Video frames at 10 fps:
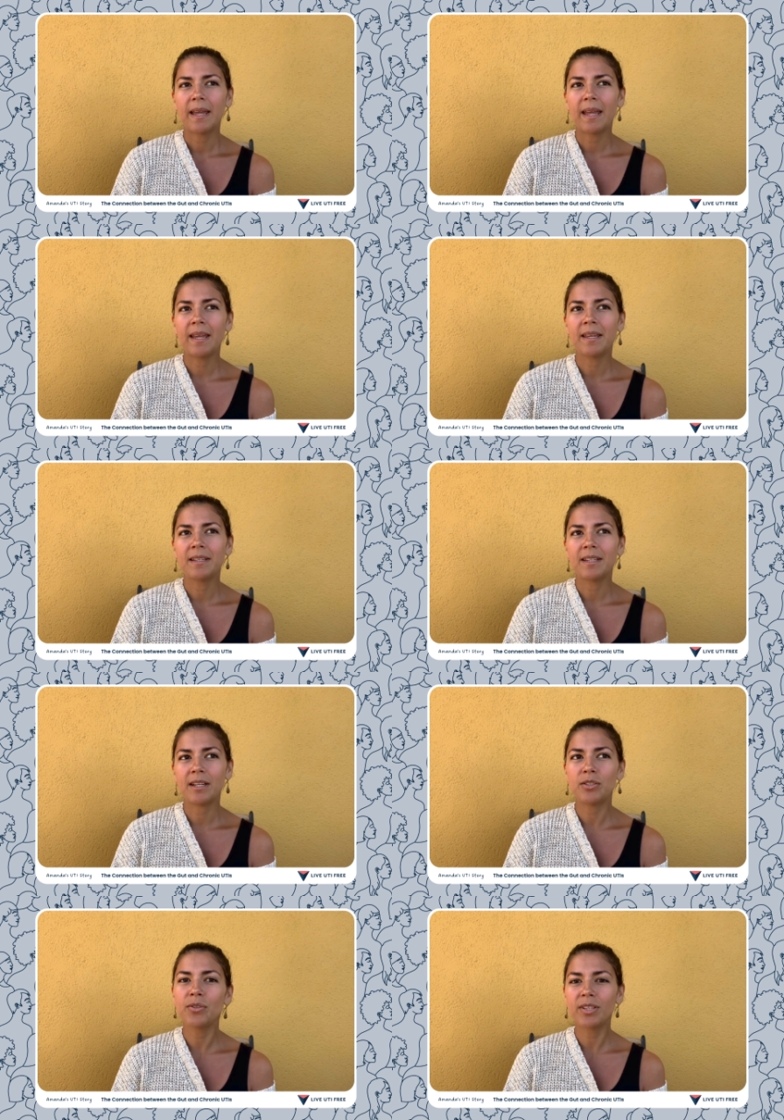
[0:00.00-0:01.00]
and
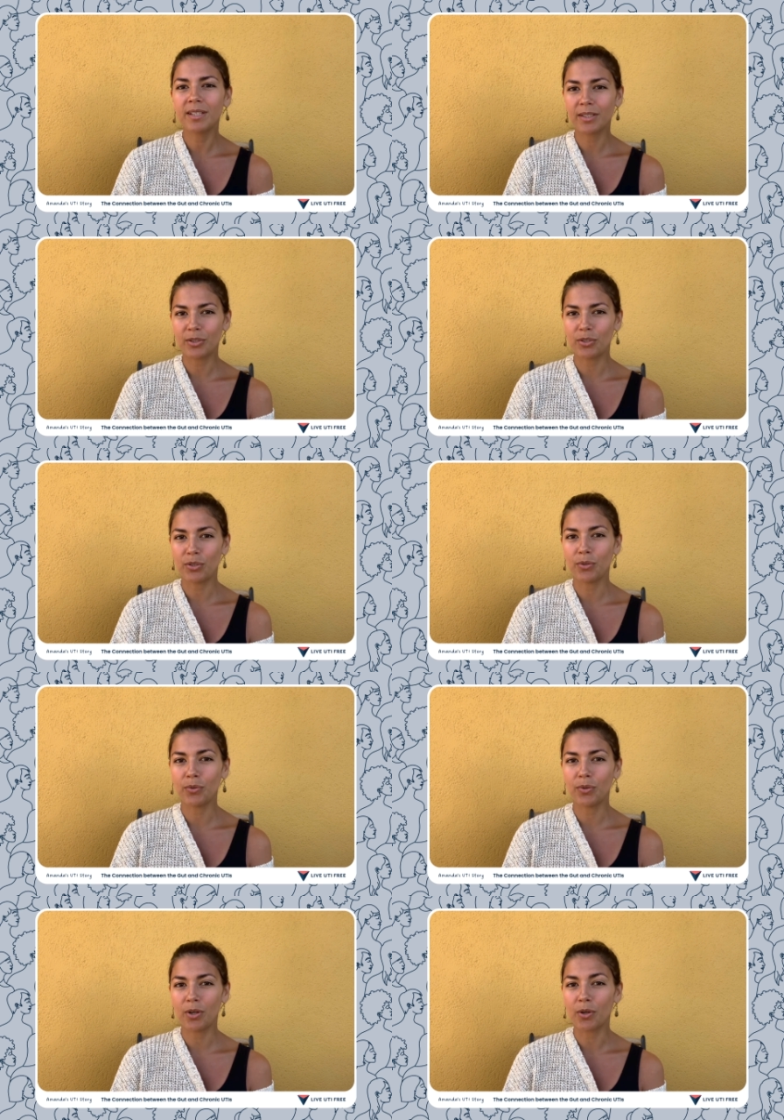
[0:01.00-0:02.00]
i do think that the
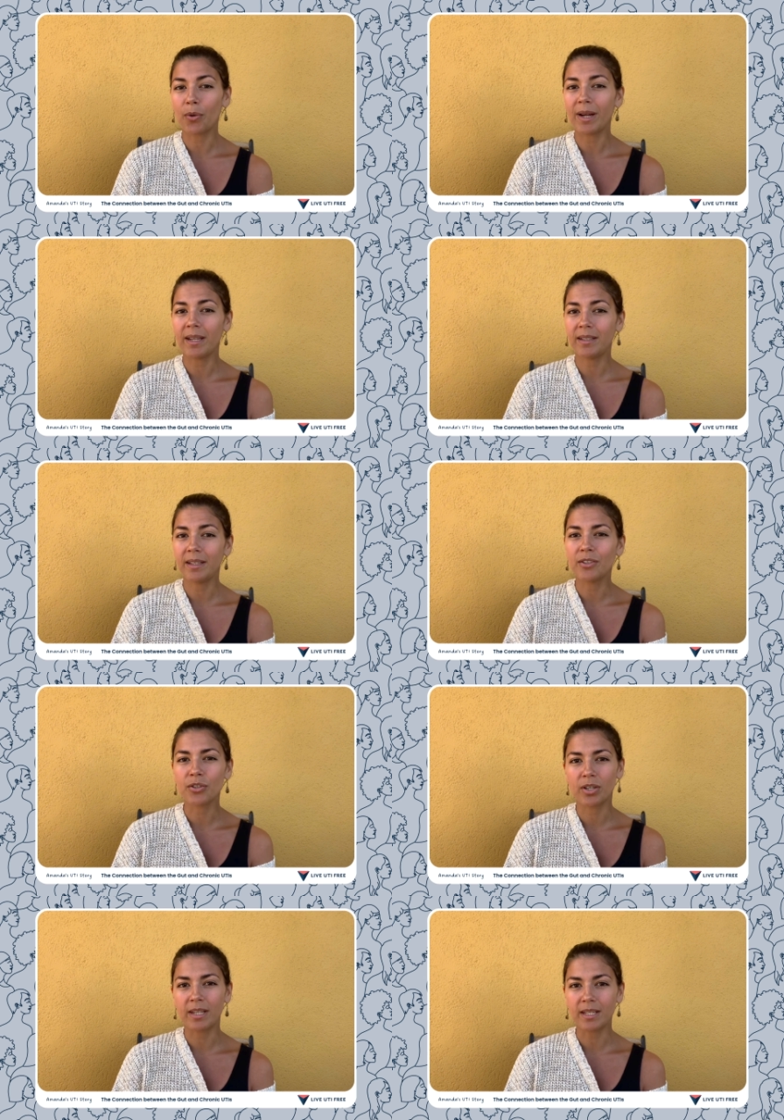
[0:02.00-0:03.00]
two are quite
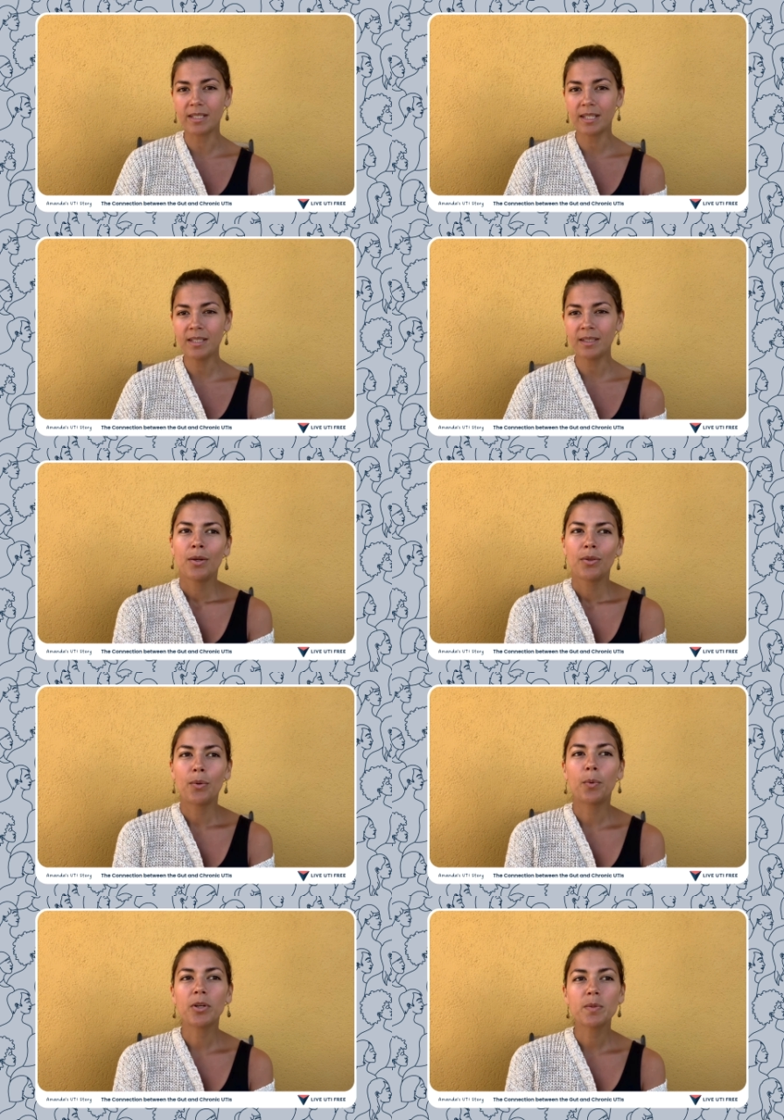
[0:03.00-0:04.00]
interconnected the
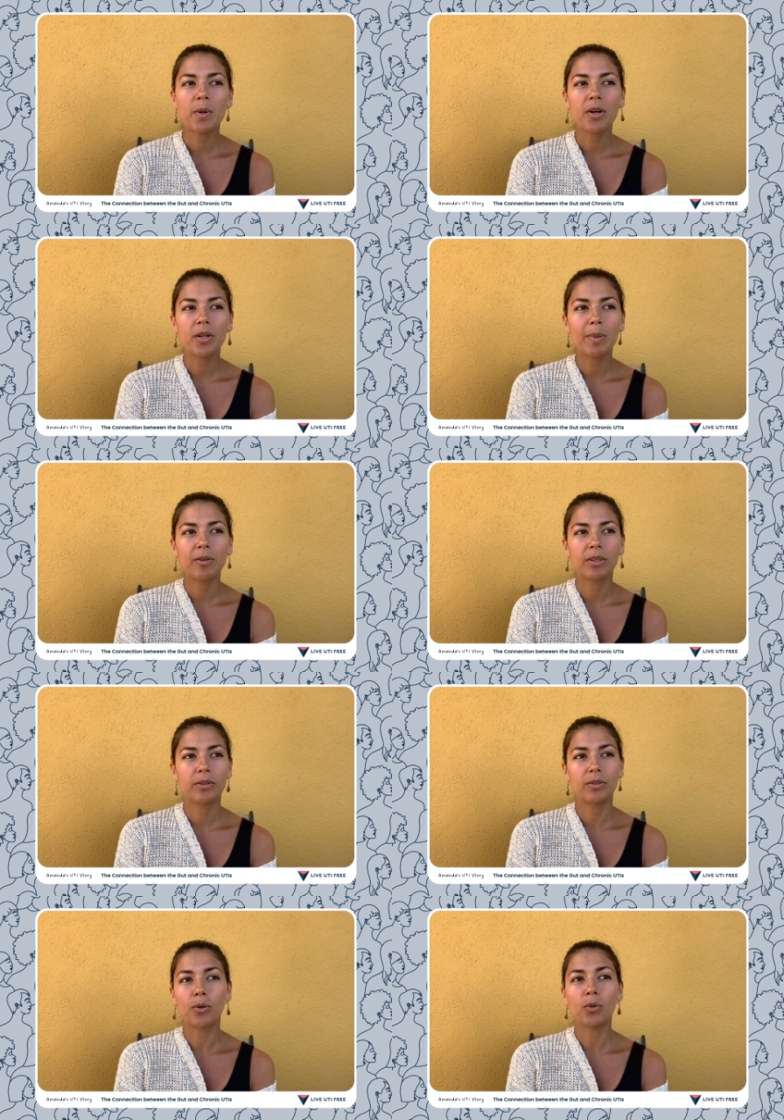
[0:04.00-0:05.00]
worst part about
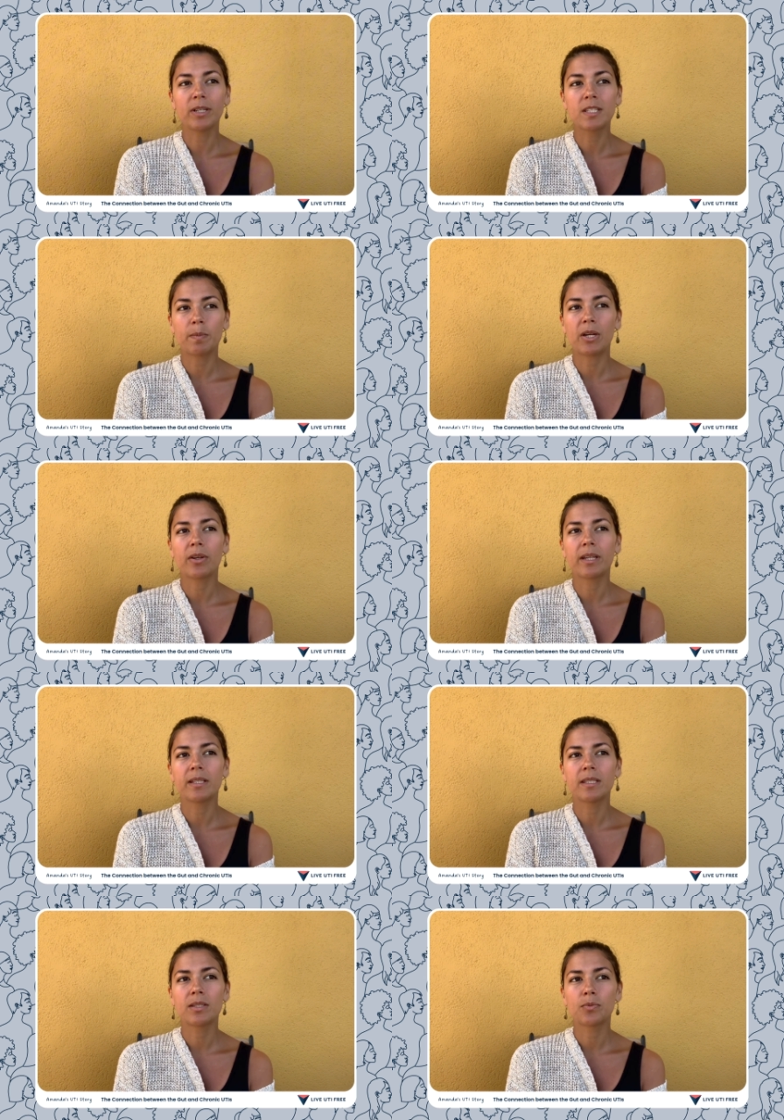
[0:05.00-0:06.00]
the whole
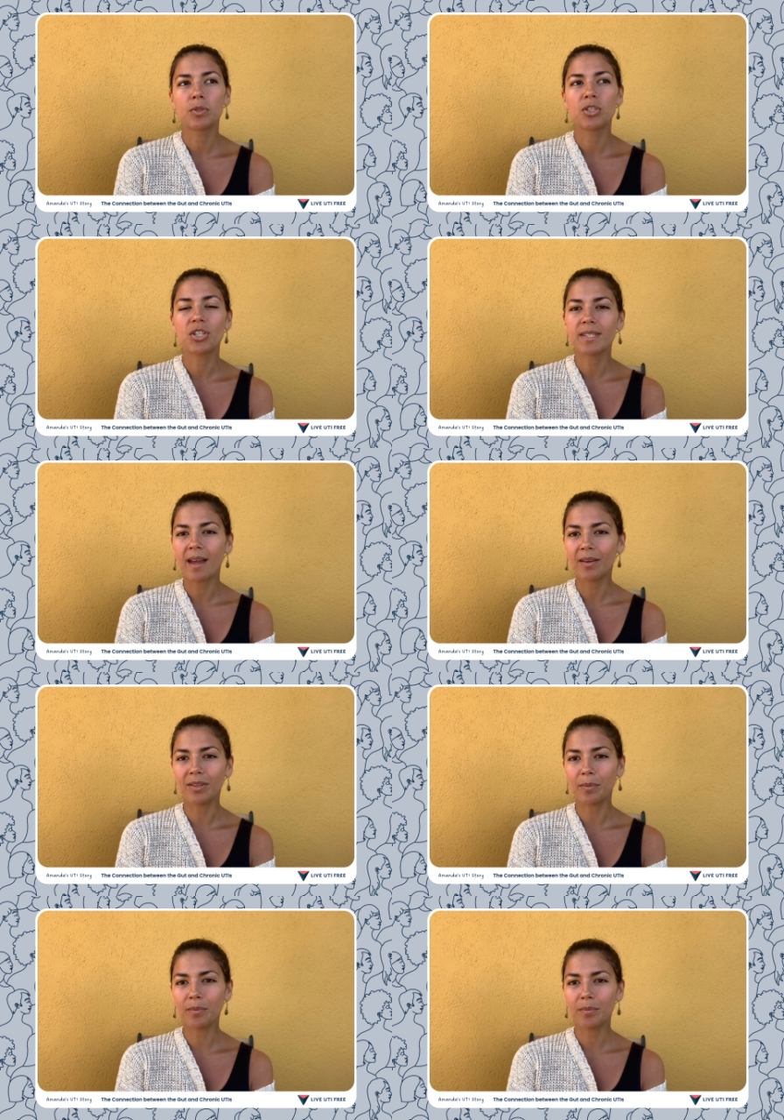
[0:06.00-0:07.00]
experience was just
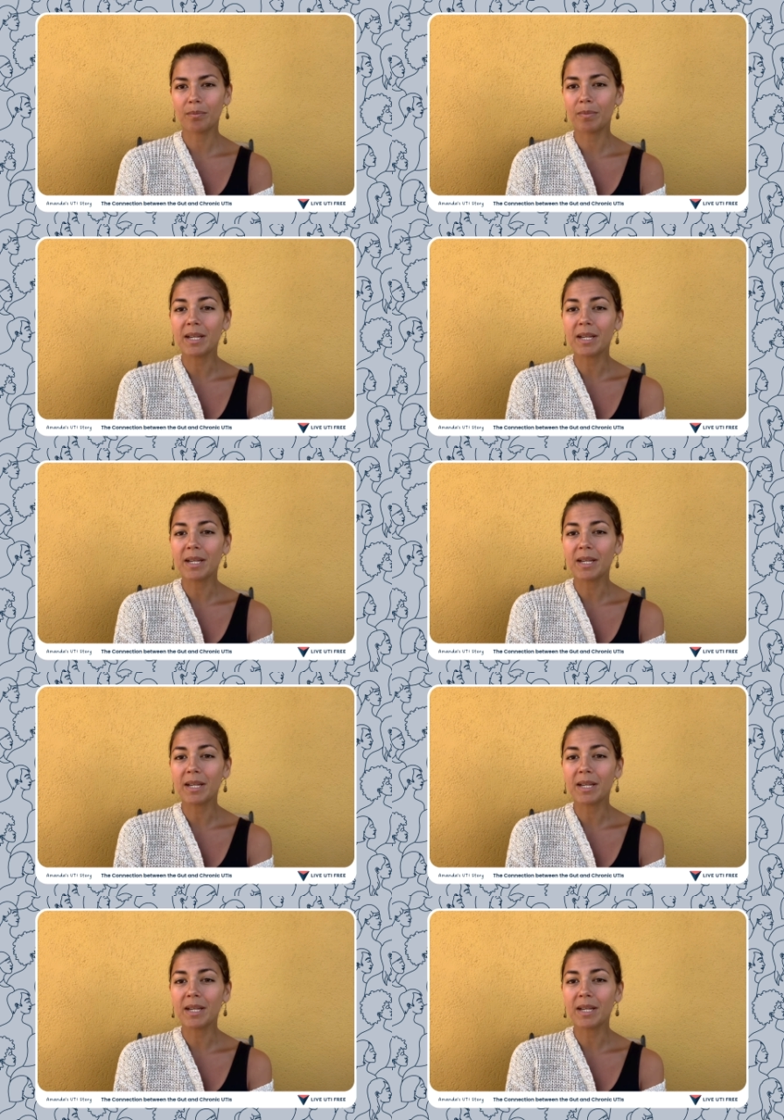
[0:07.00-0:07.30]
having my